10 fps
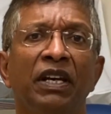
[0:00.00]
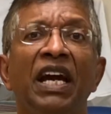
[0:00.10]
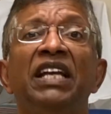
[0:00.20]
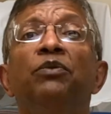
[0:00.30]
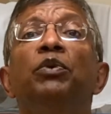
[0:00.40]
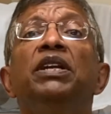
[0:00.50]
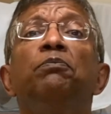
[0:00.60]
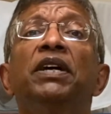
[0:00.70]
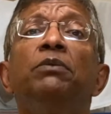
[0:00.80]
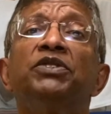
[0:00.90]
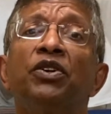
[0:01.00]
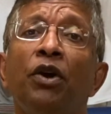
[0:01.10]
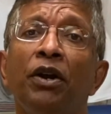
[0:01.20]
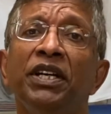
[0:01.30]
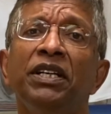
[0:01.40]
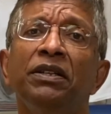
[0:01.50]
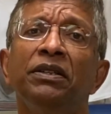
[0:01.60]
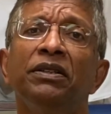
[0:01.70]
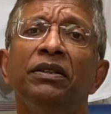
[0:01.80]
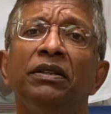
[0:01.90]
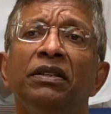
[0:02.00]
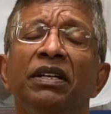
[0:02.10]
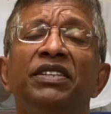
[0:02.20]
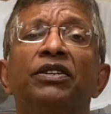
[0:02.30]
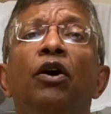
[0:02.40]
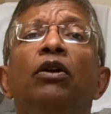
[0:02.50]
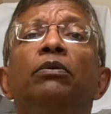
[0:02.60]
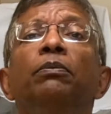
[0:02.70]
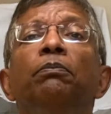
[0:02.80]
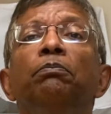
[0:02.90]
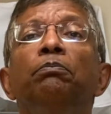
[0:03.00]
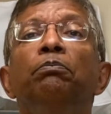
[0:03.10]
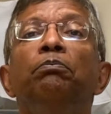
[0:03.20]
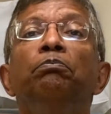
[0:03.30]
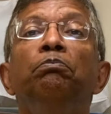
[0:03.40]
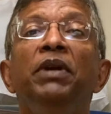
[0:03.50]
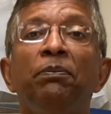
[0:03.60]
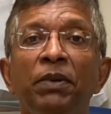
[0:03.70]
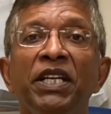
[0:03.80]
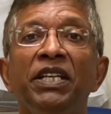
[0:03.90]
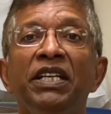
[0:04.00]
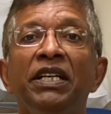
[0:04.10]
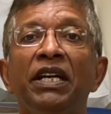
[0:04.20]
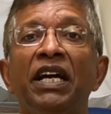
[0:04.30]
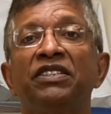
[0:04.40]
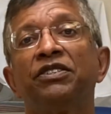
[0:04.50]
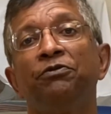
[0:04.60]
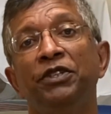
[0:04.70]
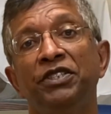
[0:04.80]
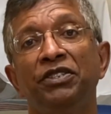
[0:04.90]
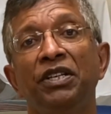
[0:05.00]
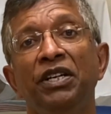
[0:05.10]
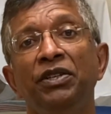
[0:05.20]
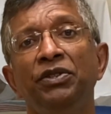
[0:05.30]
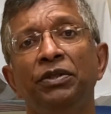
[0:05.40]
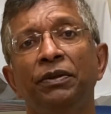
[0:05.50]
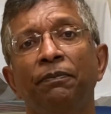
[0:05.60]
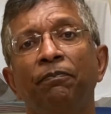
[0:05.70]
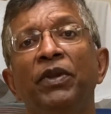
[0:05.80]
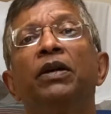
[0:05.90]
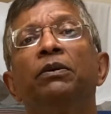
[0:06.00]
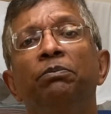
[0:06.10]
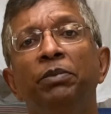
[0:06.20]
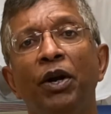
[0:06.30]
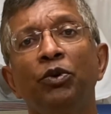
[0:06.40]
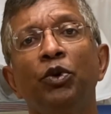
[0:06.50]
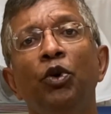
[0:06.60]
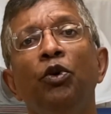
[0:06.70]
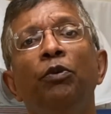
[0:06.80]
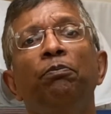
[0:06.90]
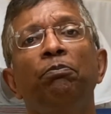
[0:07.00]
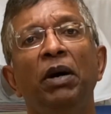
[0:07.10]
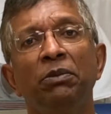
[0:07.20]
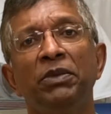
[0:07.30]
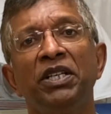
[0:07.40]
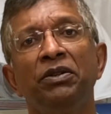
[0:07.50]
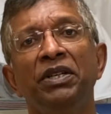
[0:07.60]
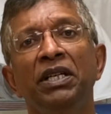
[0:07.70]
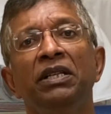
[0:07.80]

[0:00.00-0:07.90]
And when it becomes chronic, it's called BPD as the first stage, bronchopulmonary